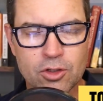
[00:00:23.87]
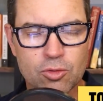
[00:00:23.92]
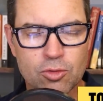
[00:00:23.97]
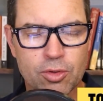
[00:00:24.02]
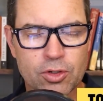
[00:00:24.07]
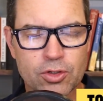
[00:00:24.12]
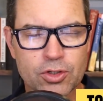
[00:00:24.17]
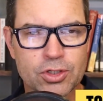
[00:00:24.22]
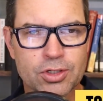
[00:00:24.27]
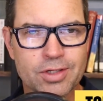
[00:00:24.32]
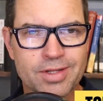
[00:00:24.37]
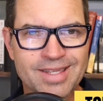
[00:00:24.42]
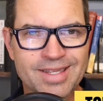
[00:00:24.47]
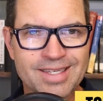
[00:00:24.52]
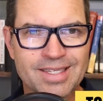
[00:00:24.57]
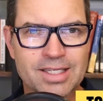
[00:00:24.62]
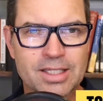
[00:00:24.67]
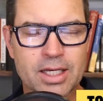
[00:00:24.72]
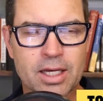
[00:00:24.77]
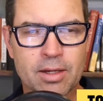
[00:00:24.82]
two parts to
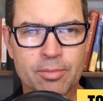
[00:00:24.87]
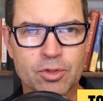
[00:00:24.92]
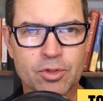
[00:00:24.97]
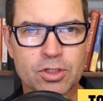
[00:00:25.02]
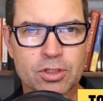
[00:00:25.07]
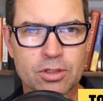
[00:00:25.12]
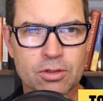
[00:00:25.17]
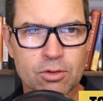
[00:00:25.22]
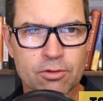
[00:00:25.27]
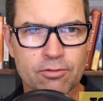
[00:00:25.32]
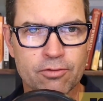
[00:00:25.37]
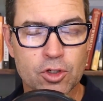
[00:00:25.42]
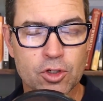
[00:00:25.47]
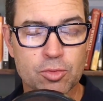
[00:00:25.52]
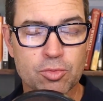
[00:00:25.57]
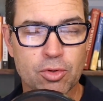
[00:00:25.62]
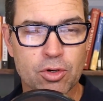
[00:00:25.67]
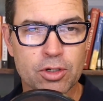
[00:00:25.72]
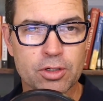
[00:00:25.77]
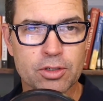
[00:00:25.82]
this episode. The
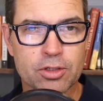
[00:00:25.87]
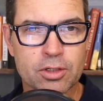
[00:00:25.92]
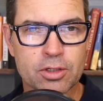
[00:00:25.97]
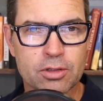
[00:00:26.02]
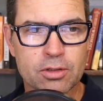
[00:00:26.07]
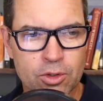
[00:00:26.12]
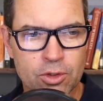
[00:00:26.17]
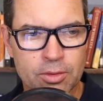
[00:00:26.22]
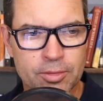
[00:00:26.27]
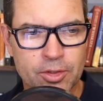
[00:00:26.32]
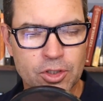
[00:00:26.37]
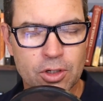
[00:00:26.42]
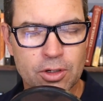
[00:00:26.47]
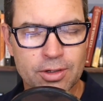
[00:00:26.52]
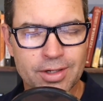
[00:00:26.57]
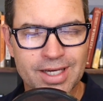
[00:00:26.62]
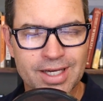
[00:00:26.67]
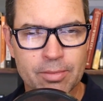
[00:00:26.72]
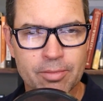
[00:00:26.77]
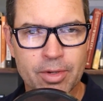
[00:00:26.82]
first part, we're going to be
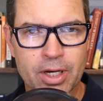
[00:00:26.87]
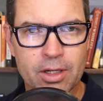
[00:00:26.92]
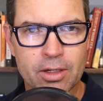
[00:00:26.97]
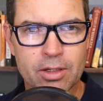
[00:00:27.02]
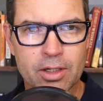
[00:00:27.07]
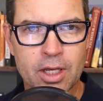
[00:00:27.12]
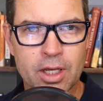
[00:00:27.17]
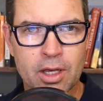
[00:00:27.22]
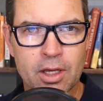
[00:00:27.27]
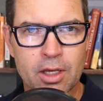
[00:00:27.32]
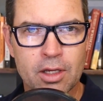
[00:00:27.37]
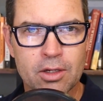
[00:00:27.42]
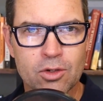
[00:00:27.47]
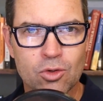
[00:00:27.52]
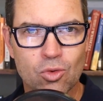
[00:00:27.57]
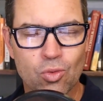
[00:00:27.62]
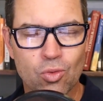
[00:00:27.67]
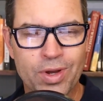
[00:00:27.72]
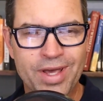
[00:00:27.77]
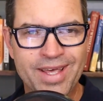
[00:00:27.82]
talking about
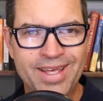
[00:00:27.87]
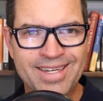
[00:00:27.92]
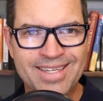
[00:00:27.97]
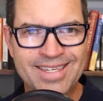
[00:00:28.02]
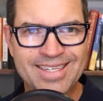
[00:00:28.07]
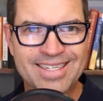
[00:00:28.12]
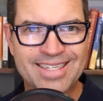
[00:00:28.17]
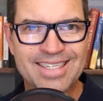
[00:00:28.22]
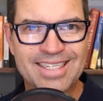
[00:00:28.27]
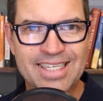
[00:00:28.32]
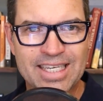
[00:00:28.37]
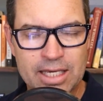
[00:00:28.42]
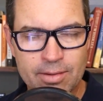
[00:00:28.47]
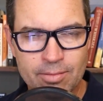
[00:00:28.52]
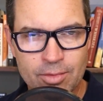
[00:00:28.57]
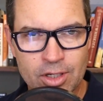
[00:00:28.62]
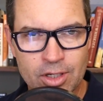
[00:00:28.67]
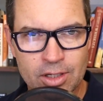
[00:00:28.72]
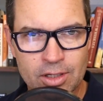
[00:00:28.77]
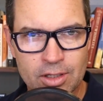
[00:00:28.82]
red
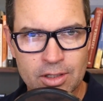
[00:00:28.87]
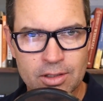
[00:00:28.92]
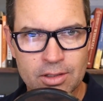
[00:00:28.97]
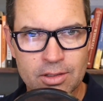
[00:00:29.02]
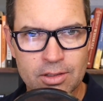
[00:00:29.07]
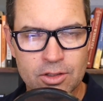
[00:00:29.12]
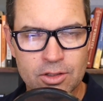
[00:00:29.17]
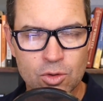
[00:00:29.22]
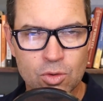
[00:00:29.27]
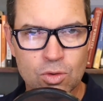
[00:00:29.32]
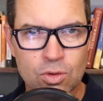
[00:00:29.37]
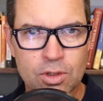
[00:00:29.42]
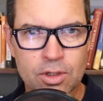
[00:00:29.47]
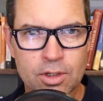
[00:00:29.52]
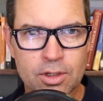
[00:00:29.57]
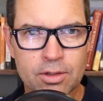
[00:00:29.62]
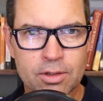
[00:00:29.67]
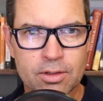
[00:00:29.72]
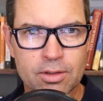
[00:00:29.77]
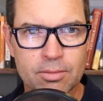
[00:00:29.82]
teaming
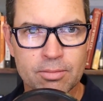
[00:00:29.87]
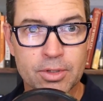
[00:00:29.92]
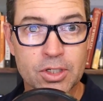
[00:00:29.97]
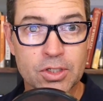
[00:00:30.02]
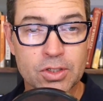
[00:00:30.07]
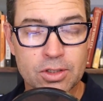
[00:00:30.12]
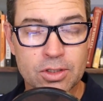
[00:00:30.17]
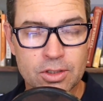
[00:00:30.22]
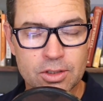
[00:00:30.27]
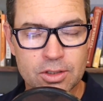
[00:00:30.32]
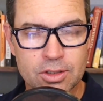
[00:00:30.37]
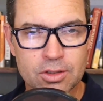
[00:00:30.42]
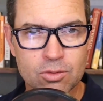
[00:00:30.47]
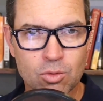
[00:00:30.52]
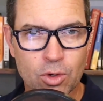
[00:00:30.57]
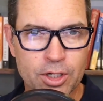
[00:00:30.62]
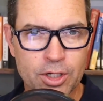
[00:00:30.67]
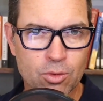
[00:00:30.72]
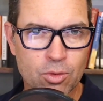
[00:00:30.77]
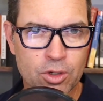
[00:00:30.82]
your business,
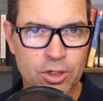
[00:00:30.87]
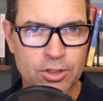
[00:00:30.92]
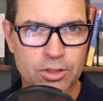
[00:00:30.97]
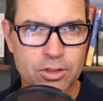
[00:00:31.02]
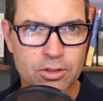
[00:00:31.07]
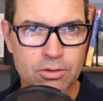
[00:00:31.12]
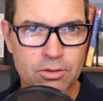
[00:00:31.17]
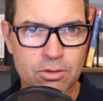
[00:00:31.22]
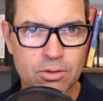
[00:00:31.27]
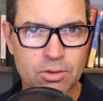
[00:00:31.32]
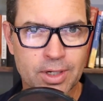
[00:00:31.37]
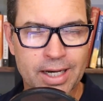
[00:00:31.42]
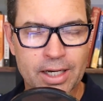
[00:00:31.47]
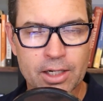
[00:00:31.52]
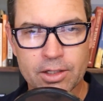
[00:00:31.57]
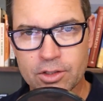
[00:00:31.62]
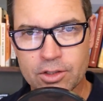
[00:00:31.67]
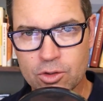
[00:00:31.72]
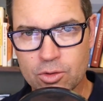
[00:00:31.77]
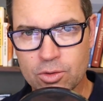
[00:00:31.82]
why you want to, how
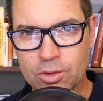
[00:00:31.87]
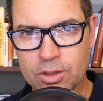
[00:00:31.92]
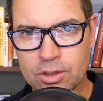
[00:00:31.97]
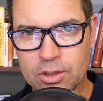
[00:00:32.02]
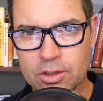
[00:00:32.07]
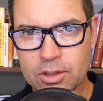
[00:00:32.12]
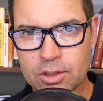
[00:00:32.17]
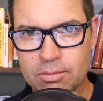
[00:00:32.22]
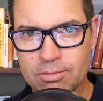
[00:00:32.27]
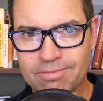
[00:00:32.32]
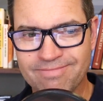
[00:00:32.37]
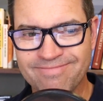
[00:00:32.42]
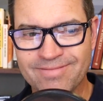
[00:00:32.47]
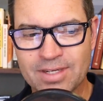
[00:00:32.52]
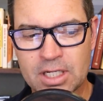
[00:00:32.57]
to do it, a